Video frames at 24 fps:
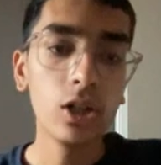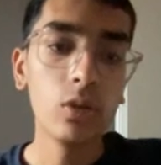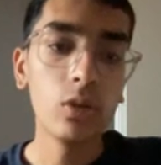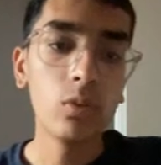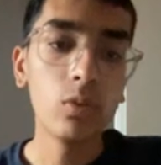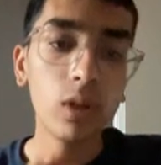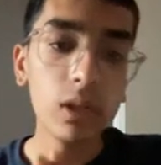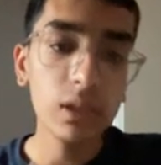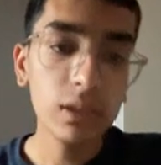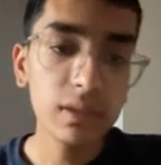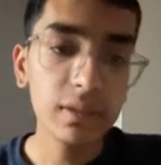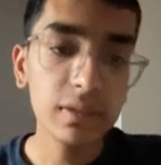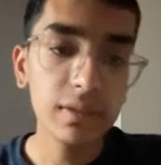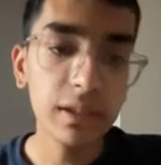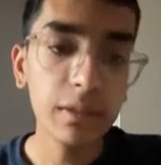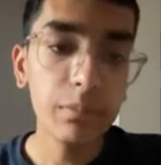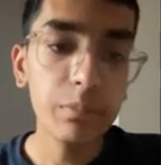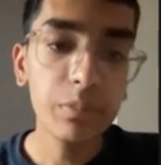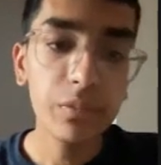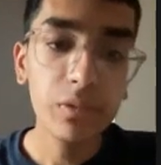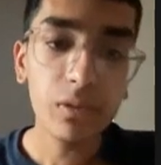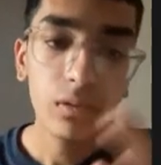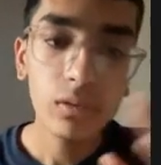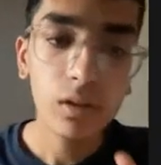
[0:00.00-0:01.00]
one
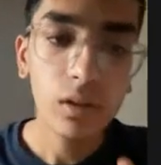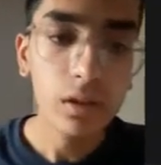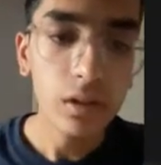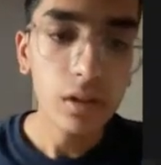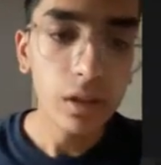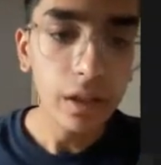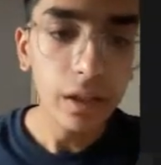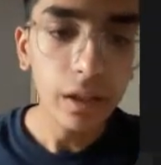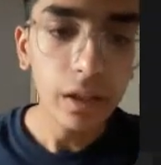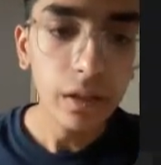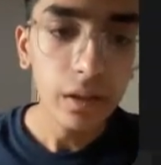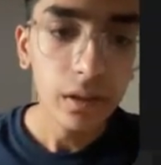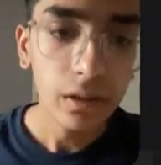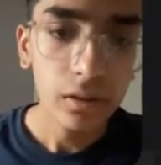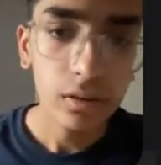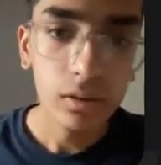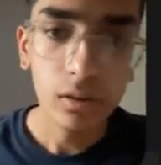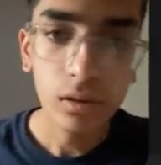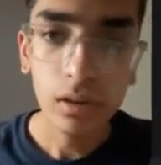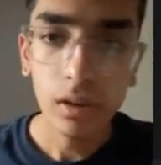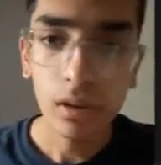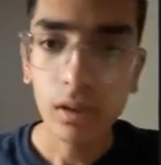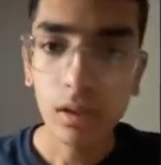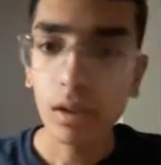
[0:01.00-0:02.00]
step to the right,
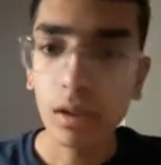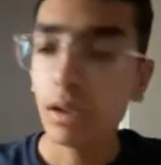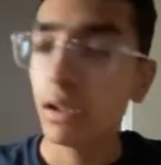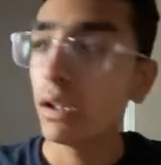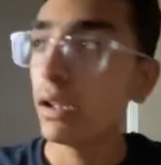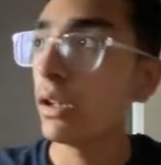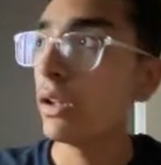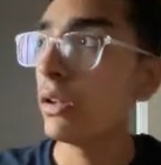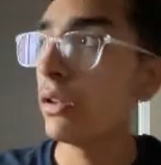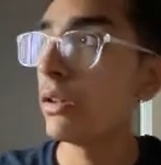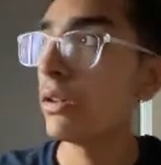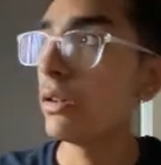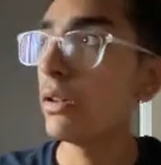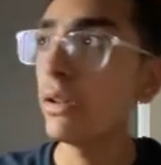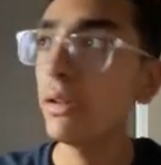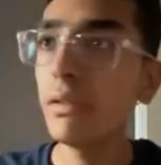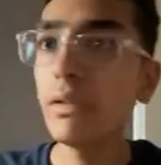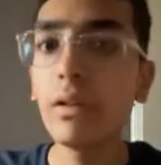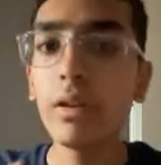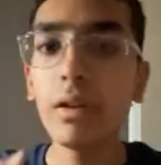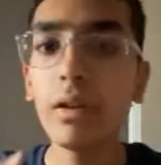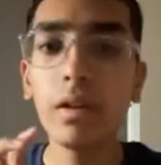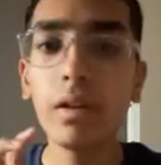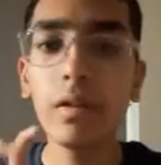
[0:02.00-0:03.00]
okay, in order
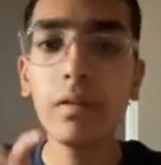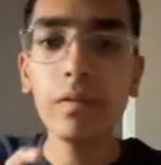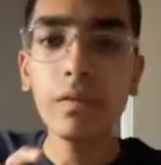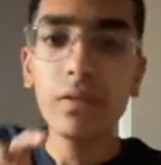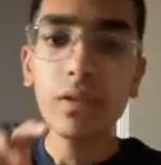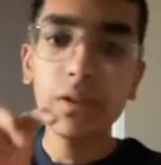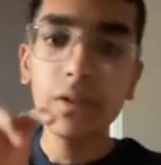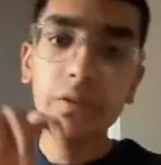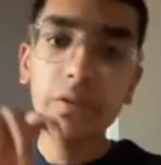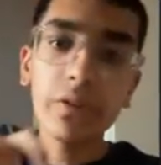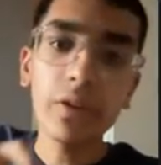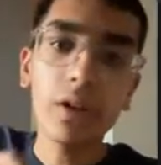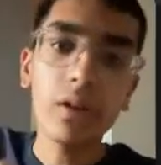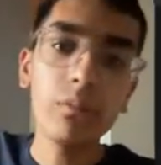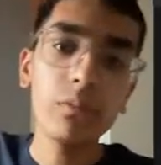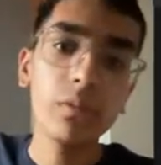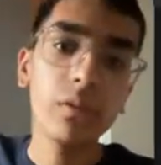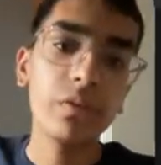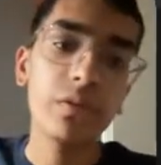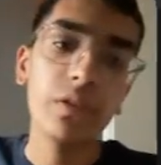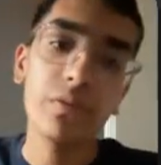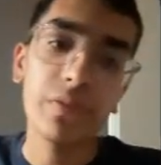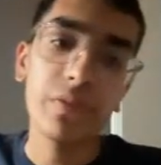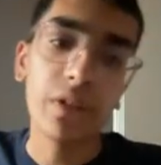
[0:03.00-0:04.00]
to give the
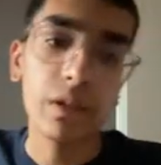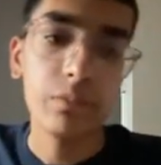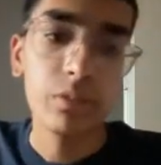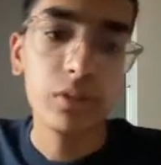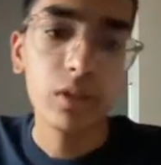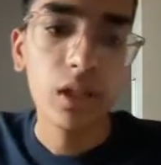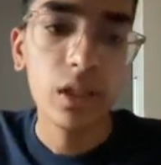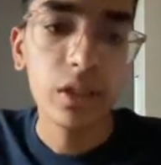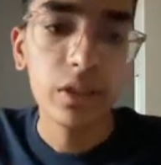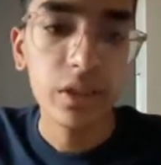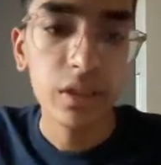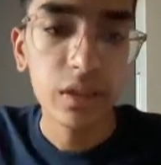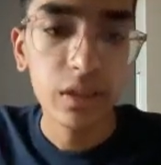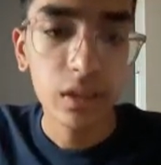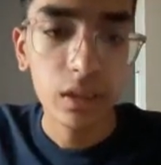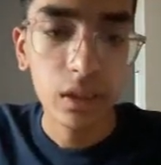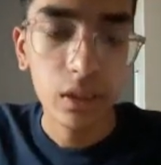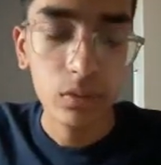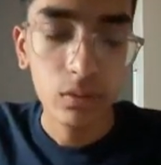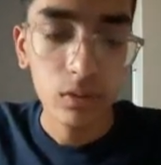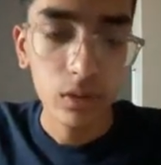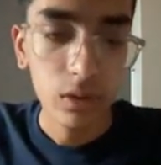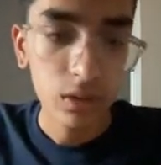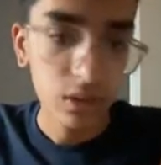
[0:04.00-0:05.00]
sum of the Fibonacci
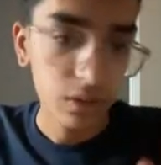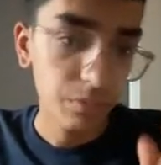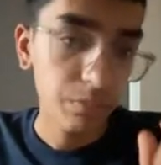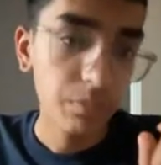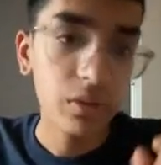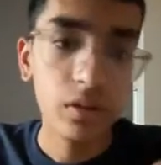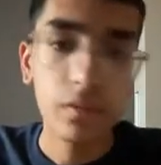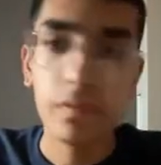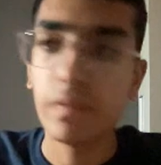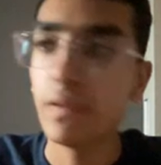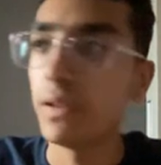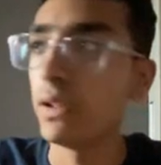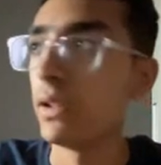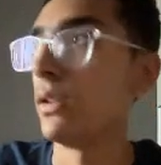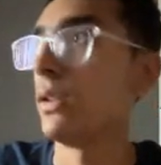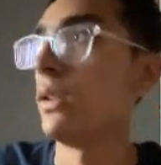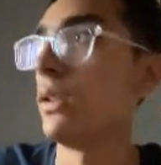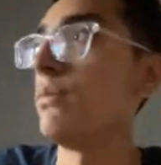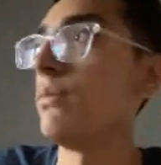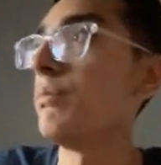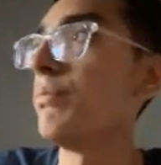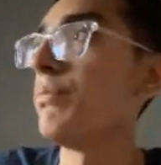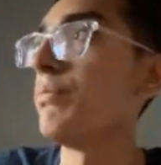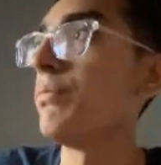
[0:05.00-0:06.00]
sequence
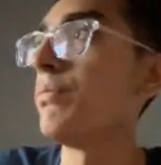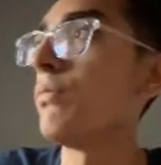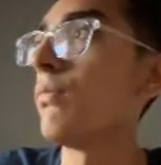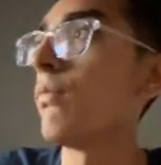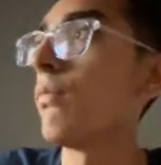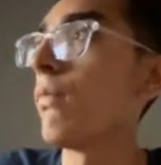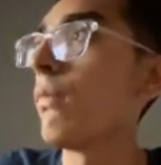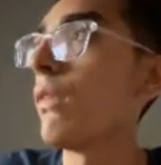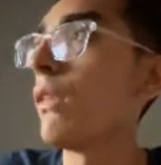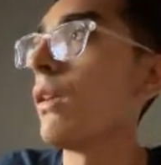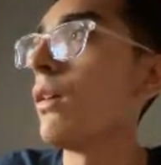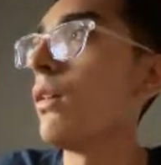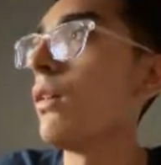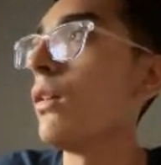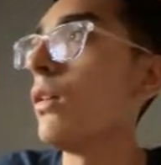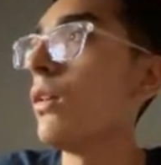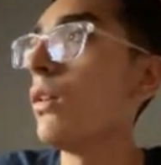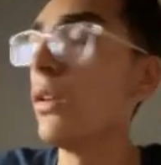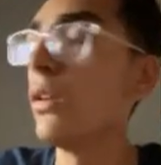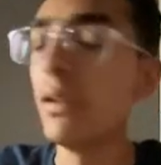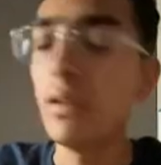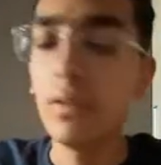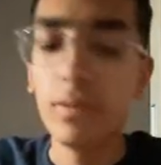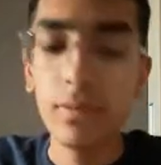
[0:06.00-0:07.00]
perfectly.
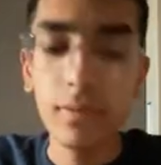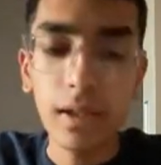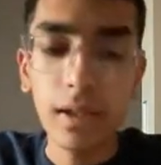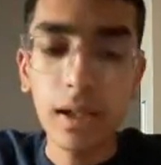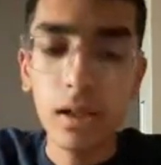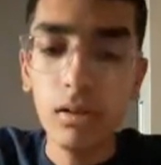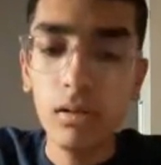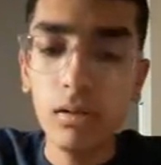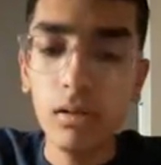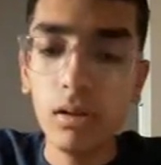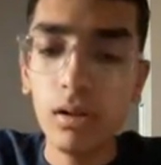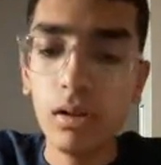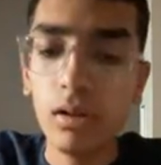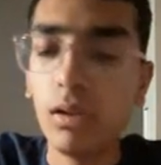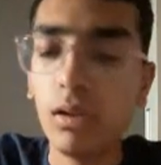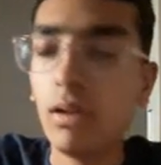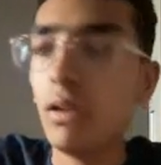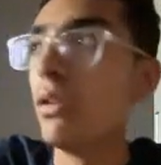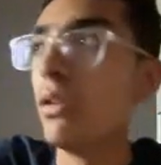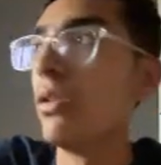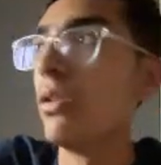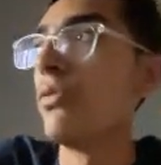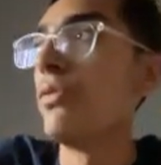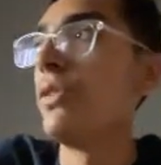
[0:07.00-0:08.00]
Now
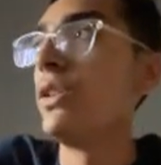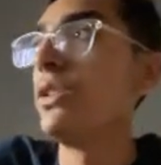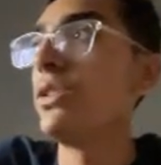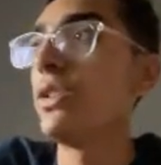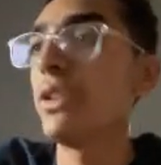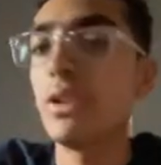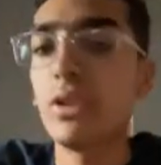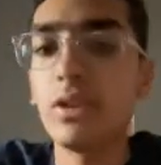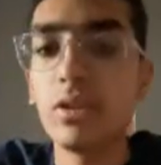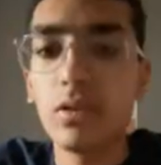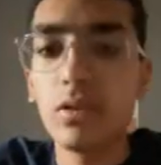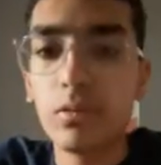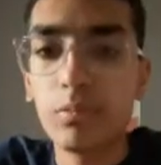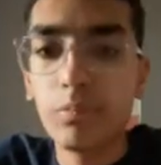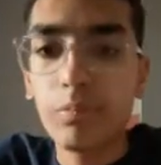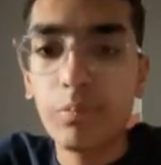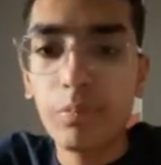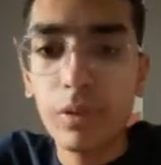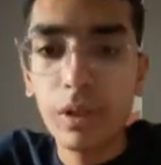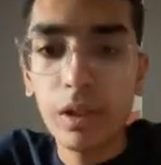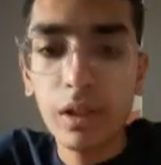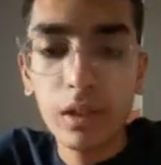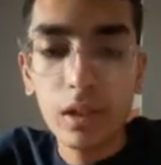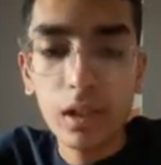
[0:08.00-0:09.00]
we'll just
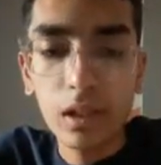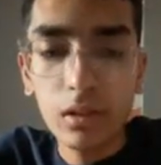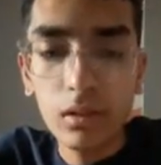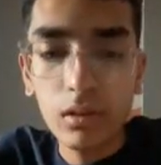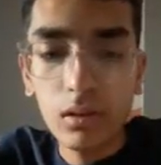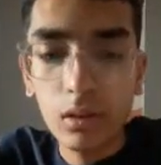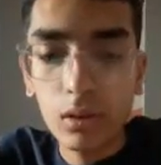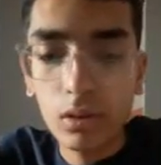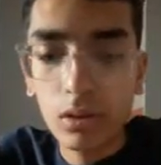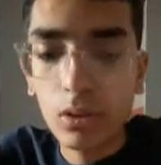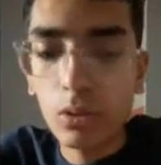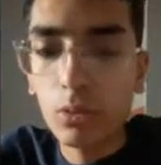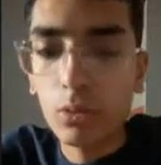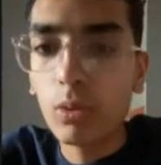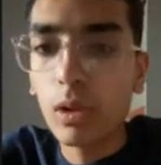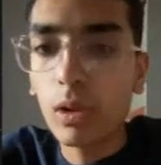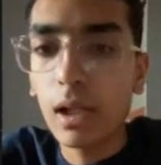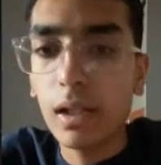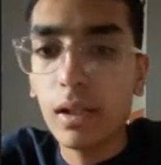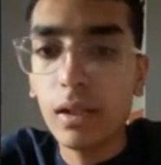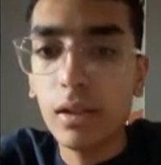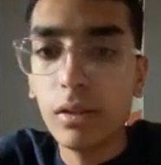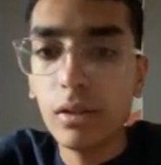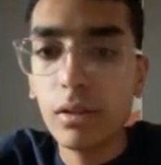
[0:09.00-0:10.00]
print out the
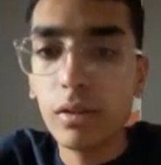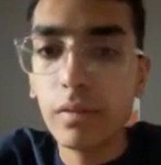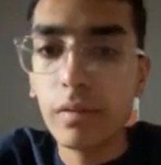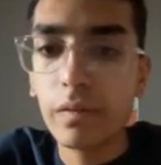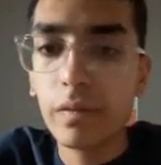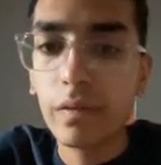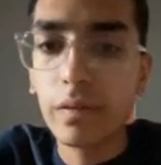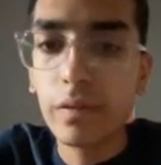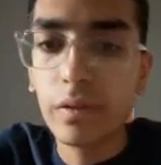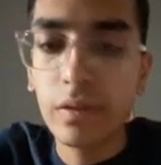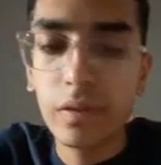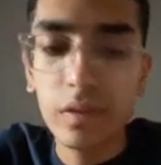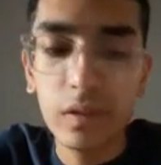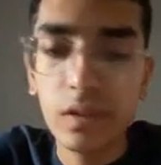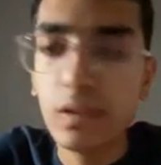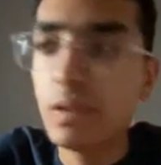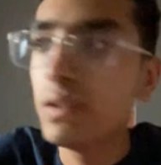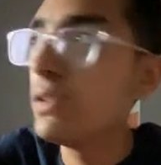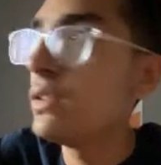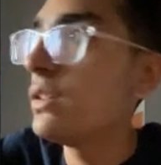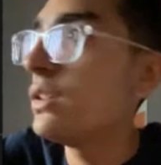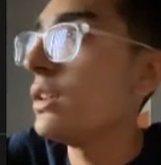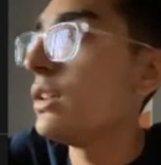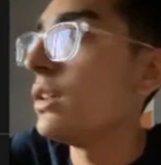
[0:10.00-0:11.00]
value of
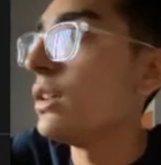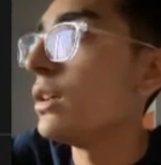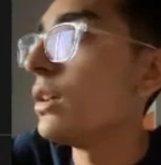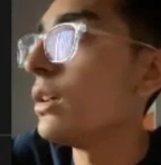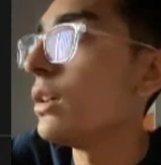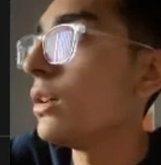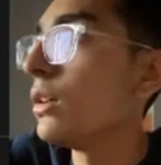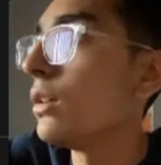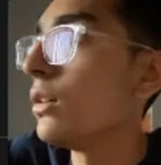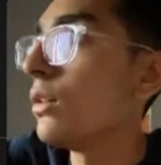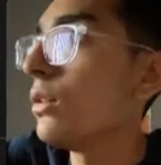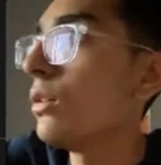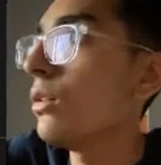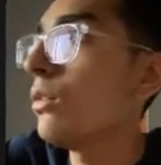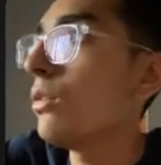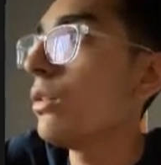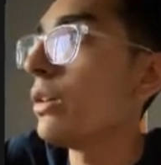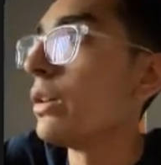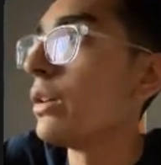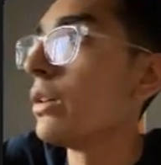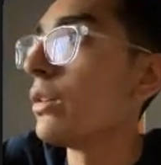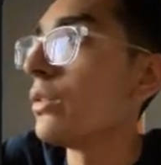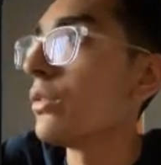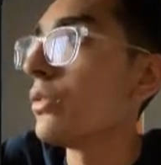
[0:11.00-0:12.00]
c. All
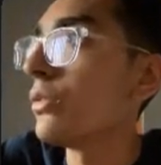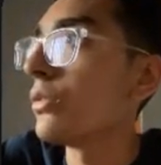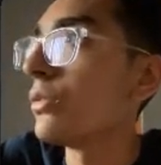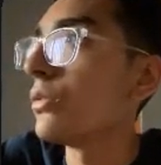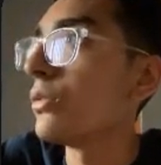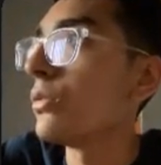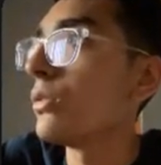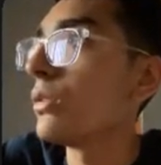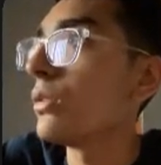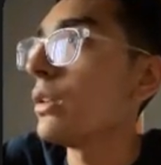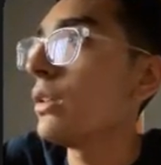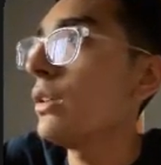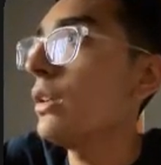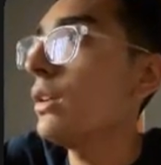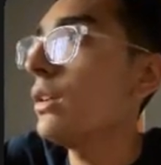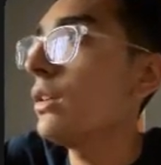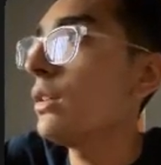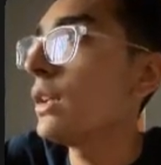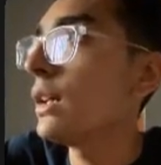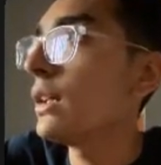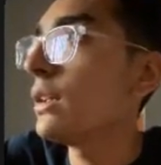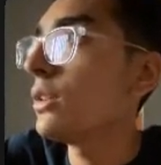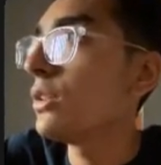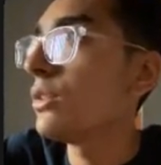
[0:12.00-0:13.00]
right, so I
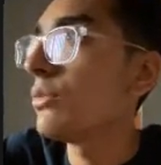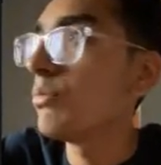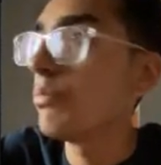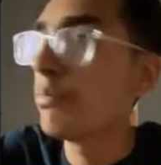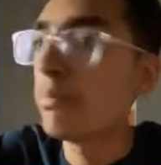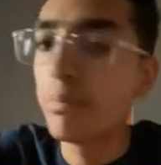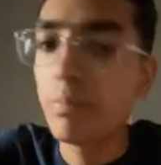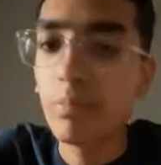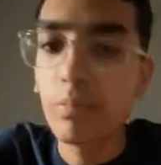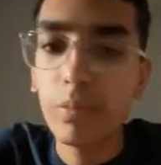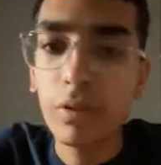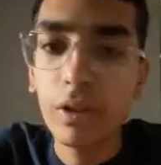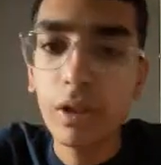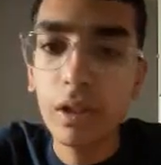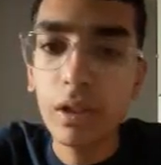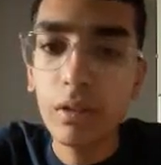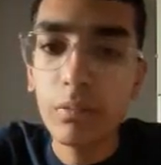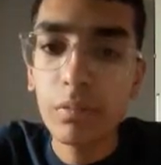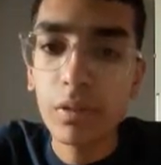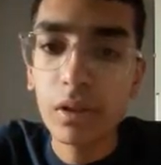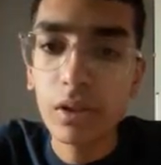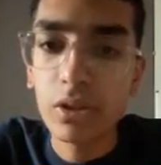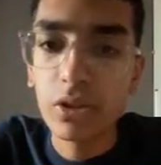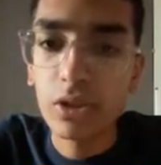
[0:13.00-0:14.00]
think that's
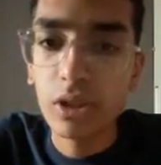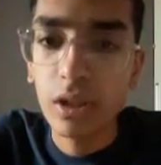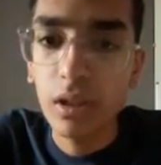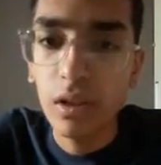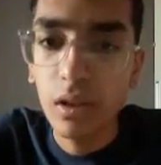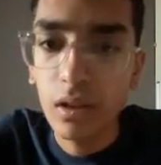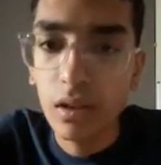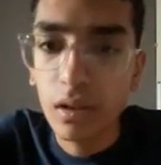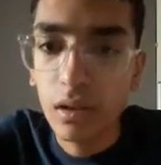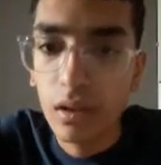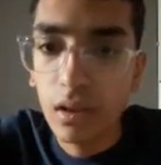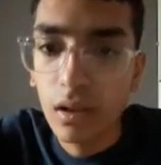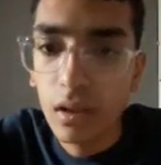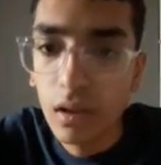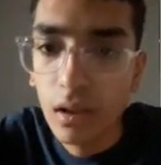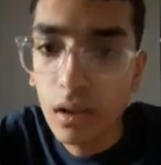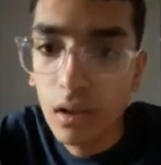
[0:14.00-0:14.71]
pretty much it.